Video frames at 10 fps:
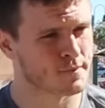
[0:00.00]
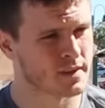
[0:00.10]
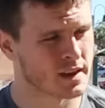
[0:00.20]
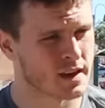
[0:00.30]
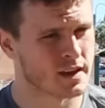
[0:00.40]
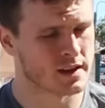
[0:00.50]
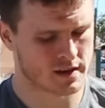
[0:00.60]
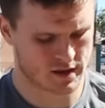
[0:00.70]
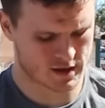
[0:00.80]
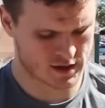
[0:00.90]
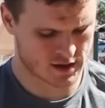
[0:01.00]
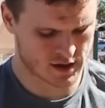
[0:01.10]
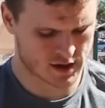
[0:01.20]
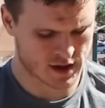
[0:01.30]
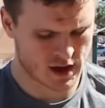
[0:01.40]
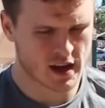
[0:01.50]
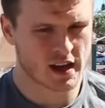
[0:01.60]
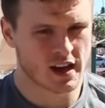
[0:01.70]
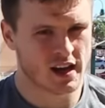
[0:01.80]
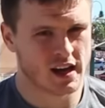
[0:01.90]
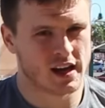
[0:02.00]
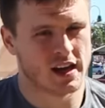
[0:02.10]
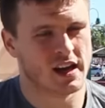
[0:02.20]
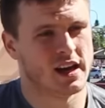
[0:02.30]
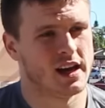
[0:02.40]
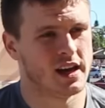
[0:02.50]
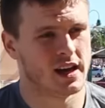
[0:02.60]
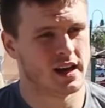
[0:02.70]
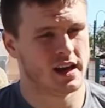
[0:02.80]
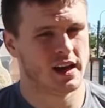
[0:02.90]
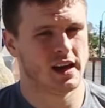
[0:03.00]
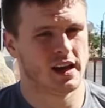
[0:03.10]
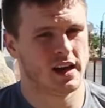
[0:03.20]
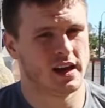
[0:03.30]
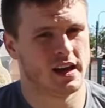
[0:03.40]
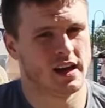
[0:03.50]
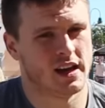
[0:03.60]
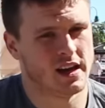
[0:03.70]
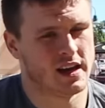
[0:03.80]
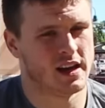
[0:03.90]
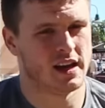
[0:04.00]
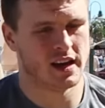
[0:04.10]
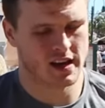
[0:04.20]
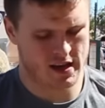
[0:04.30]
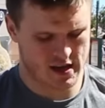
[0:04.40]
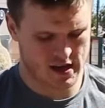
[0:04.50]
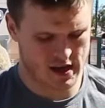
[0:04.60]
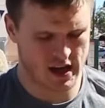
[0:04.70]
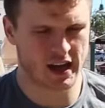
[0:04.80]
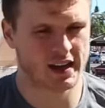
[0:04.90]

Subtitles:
No words are spoken by the person on screen.